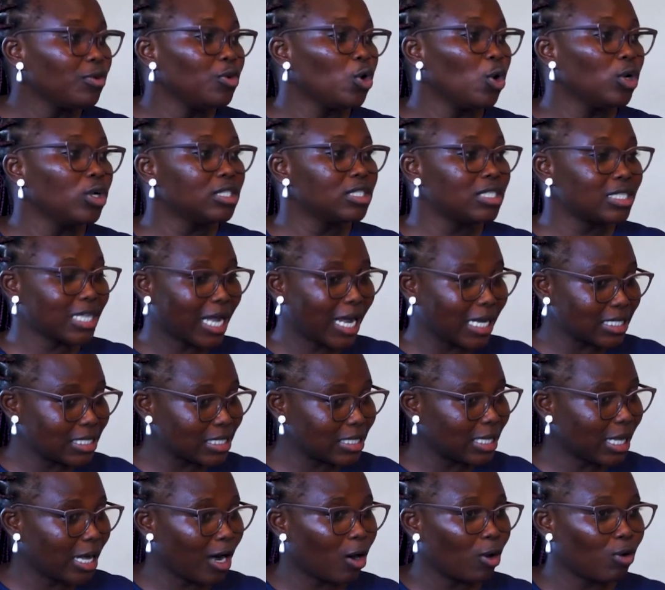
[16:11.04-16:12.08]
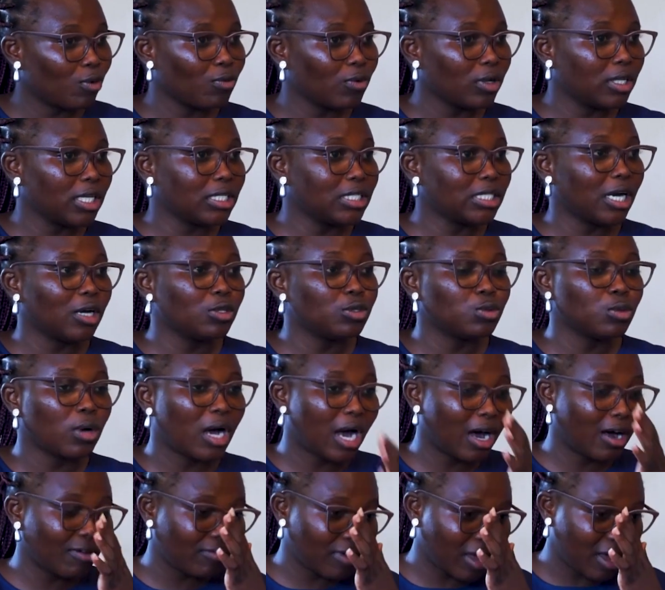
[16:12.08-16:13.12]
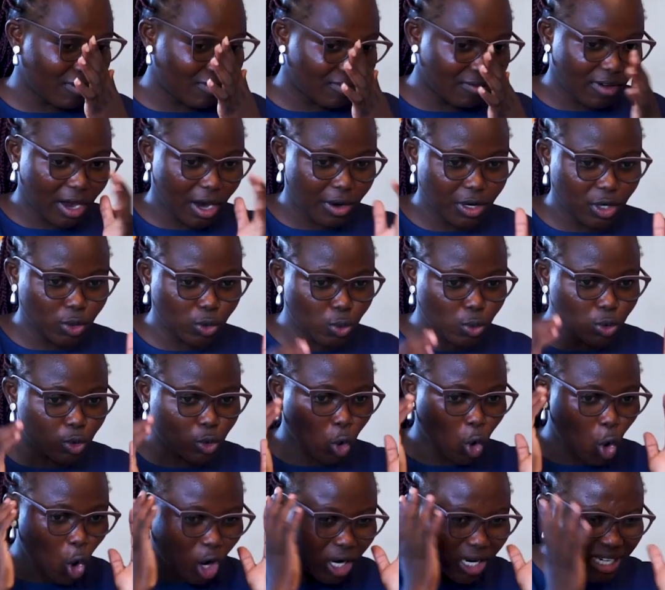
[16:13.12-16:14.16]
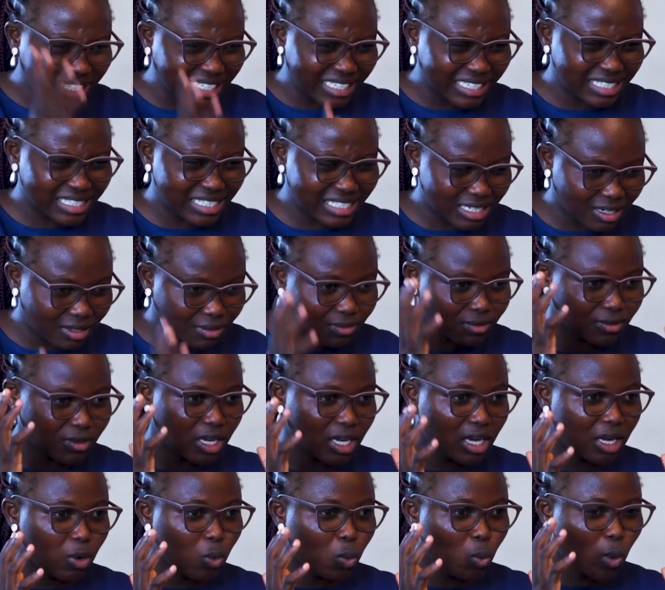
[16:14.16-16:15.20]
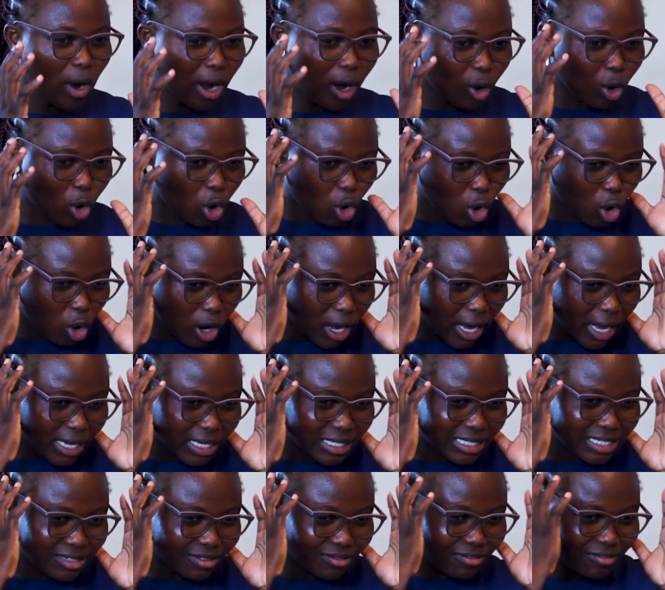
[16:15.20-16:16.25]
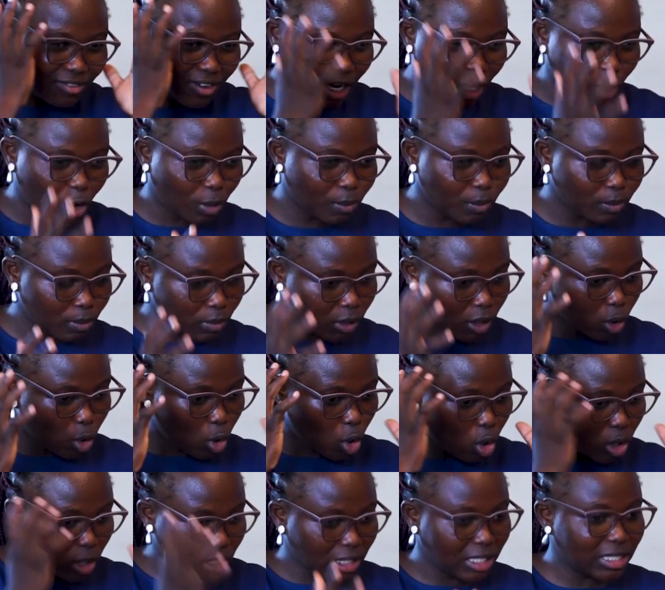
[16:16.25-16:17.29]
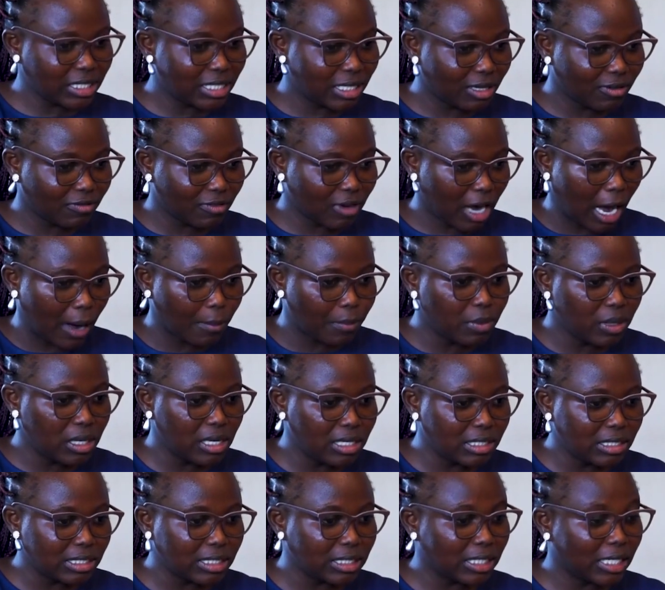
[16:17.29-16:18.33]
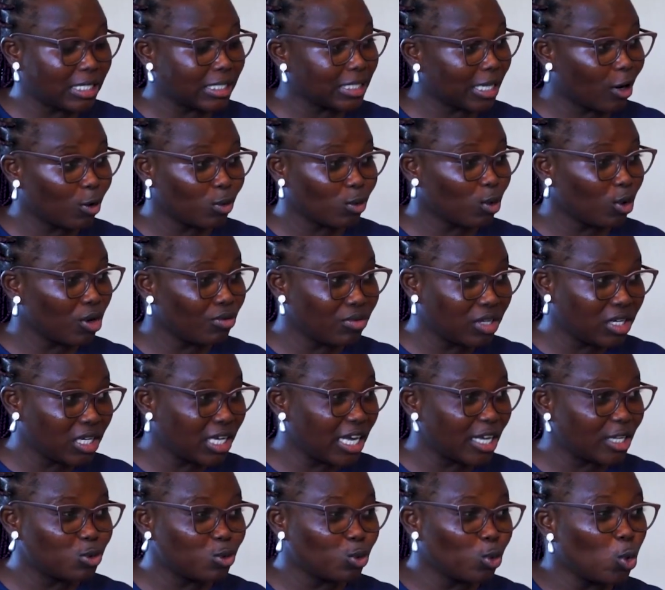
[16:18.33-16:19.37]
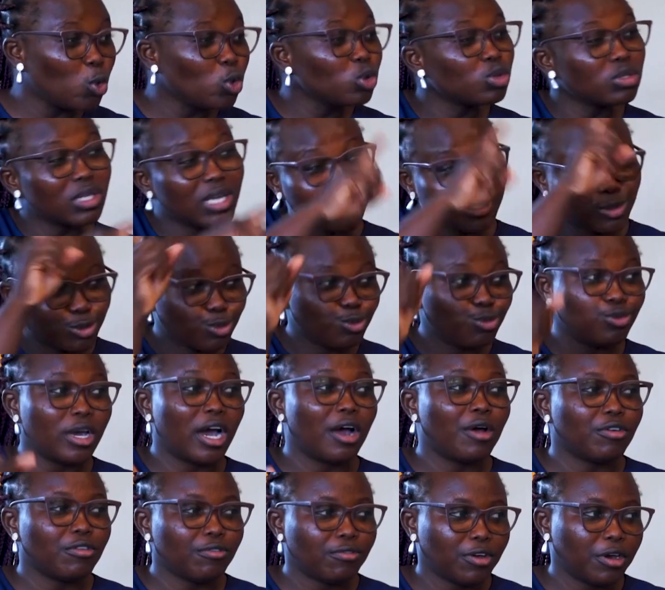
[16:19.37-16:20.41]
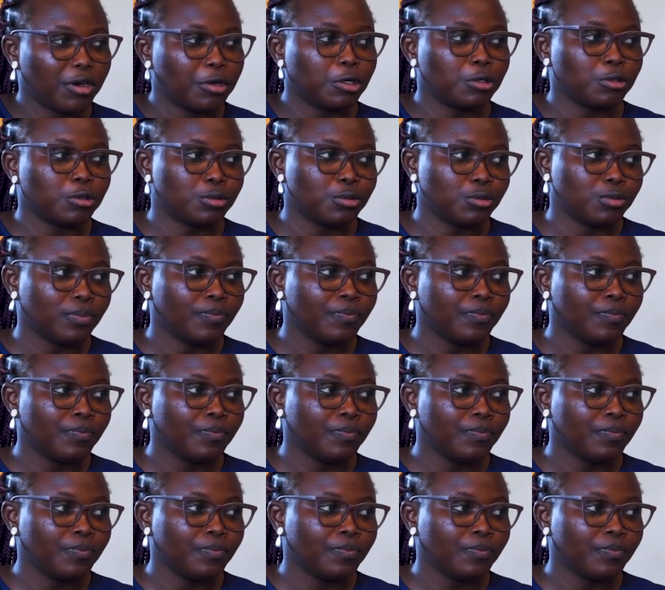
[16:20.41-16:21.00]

If you don't start now for the child to have a very good cognitive, developed cognitive ability, the child will not even get to go to that school you are referring to.